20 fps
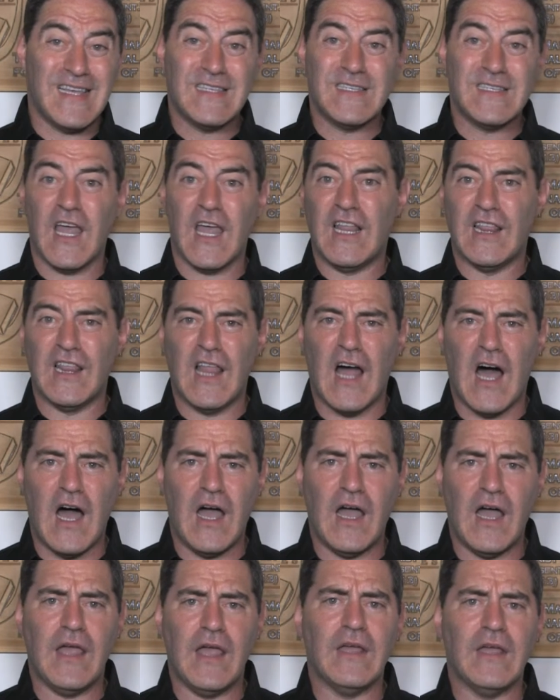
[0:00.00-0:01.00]
Things like
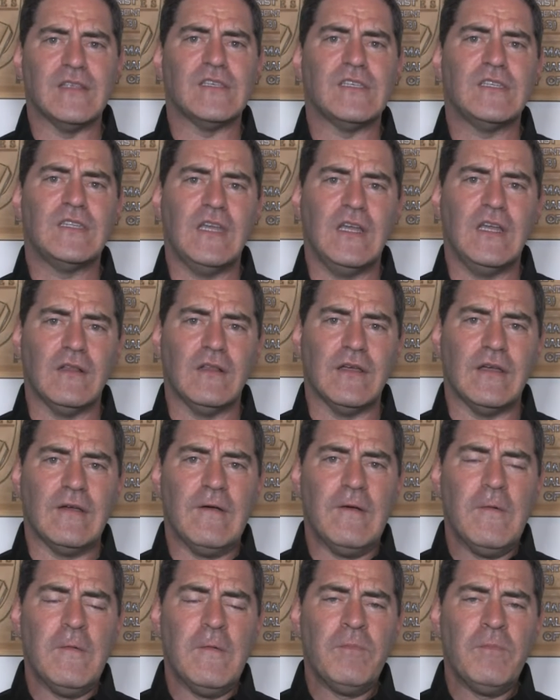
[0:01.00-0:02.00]
lying and
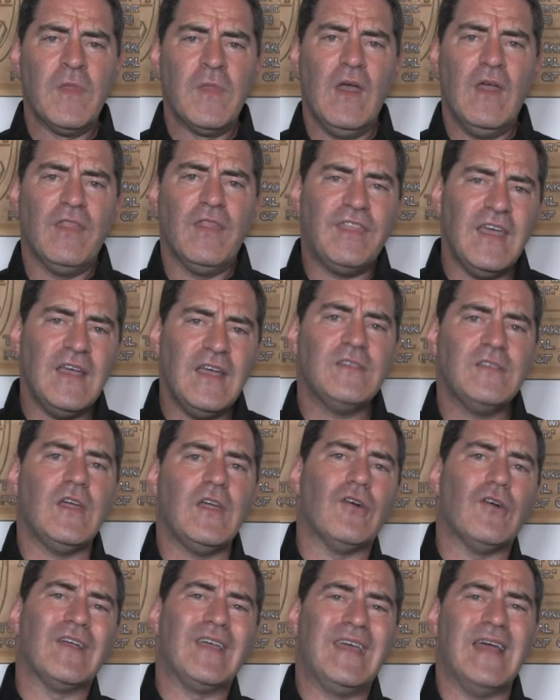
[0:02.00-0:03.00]
stealing, things
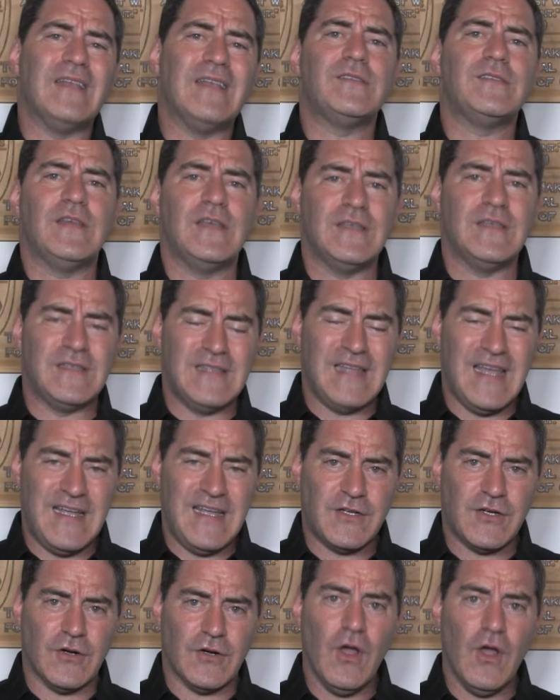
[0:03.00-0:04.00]
that are against his
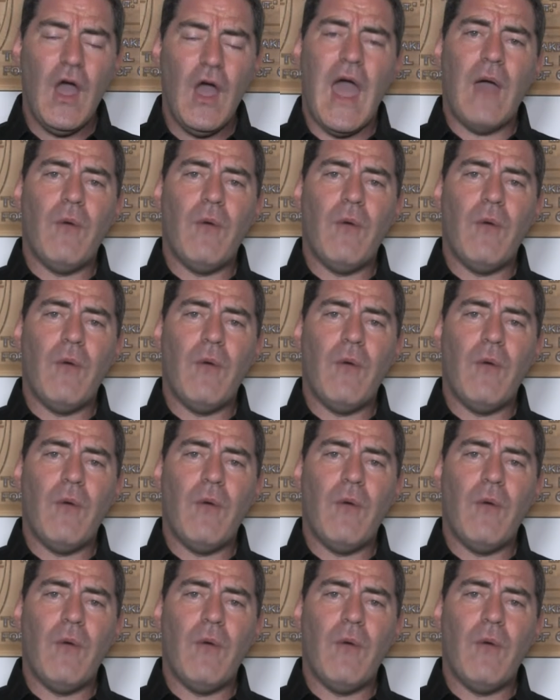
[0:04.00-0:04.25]
nature.